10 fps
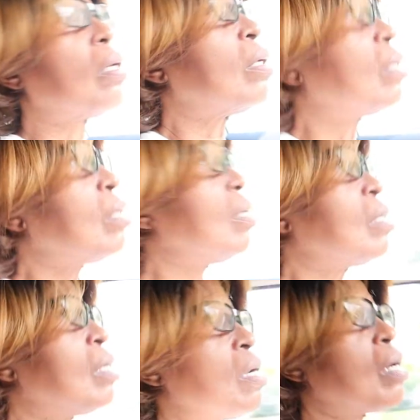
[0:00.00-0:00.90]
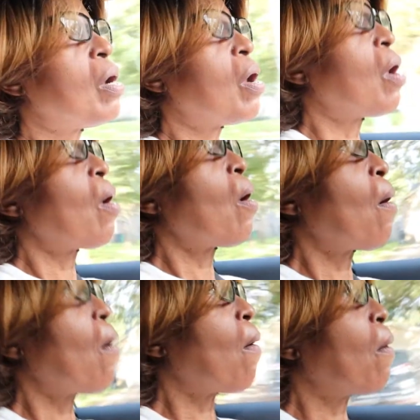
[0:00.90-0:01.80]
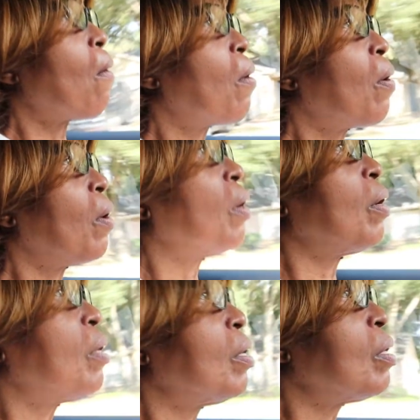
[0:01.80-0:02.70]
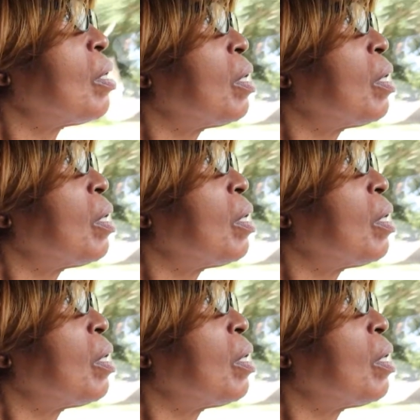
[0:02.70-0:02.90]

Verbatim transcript: Have anybody ever told you you talk too much?